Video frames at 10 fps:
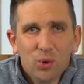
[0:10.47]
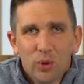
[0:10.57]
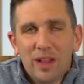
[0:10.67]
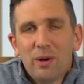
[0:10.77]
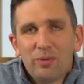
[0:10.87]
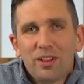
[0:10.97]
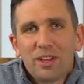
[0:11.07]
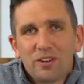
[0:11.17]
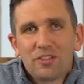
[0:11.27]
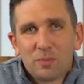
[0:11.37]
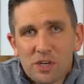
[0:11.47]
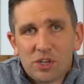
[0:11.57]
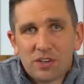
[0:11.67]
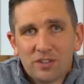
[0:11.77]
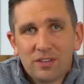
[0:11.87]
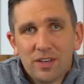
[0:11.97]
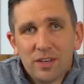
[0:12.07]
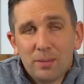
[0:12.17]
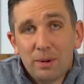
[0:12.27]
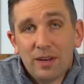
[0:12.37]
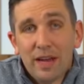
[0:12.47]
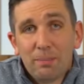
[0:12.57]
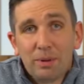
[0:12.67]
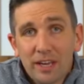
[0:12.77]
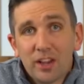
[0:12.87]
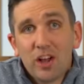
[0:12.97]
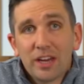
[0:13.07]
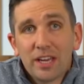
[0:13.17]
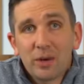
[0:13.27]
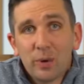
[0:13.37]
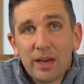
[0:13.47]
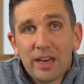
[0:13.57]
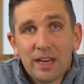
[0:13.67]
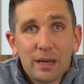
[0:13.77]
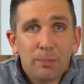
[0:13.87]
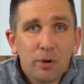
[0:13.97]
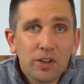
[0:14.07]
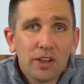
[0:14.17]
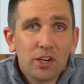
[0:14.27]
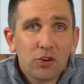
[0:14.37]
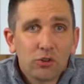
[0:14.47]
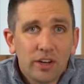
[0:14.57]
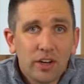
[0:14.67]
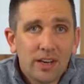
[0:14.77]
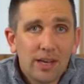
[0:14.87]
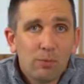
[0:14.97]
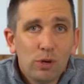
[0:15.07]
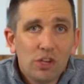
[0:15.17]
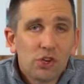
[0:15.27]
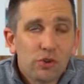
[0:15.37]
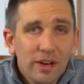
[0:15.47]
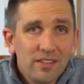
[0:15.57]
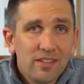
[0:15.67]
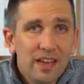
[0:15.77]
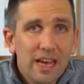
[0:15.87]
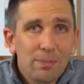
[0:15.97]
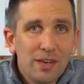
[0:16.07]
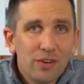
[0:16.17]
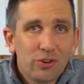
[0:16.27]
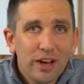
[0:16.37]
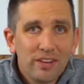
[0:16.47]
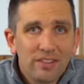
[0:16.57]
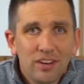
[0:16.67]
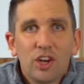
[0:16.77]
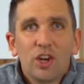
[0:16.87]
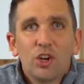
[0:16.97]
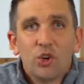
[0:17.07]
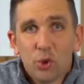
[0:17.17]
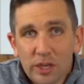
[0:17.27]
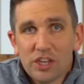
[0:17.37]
Well, I was a little suspicious, but I played along anyway and I pulled a little trick on him which traced his IP address to